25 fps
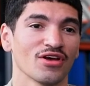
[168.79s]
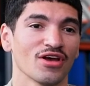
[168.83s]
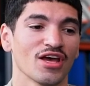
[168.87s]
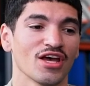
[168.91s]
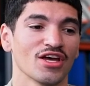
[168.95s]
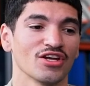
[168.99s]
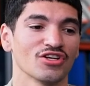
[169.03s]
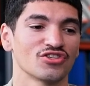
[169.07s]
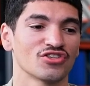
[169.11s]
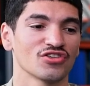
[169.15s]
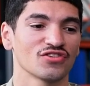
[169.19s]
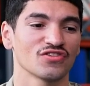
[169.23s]

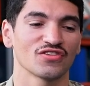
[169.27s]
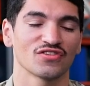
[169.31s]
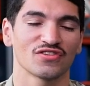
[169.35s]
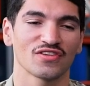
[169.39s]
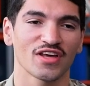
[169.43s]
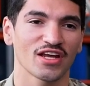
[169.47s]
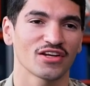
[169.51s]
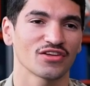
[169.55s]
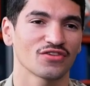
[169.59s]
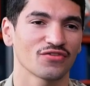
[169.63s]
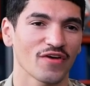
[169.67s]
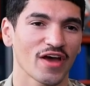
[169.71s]
And it's just the
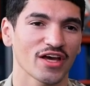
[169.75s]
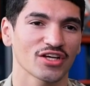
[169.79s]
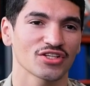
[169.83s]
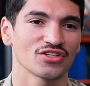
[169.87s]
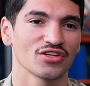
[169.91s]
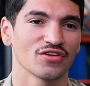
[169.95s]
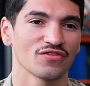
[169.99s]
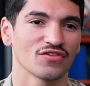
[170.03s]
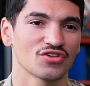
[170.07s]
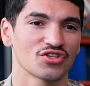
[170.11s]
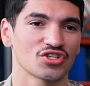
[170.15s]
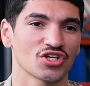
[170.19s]

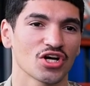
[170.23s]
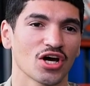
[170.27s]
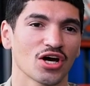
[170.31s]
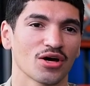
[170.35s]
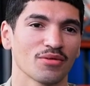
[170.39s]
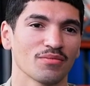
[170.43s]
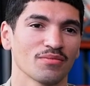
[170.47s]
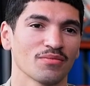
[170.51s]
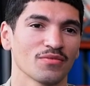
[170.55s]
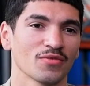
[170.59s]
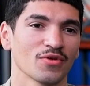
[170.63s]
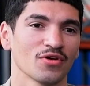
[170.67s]
satisfaction of the
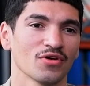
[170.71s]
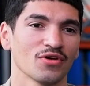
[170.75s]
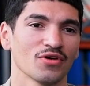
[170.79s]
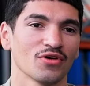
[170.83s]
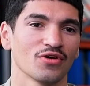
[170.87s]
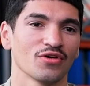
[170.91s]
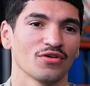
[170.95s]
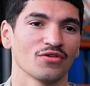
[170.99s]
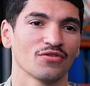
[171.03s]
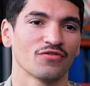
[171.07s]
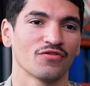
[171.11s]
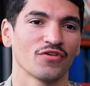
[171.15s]
job
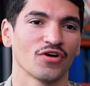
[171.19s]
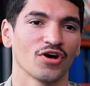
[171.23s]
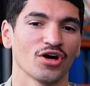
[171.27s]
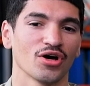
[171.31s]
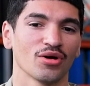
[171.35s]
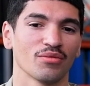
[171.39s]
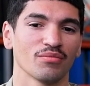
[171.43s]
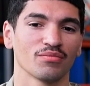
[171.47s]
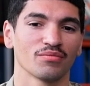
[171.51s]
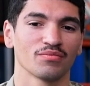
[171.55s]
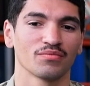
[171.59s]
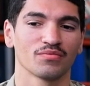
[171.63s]

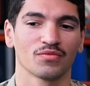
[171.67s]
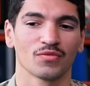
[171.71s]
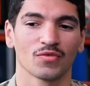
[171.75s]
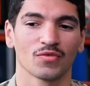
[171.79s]
from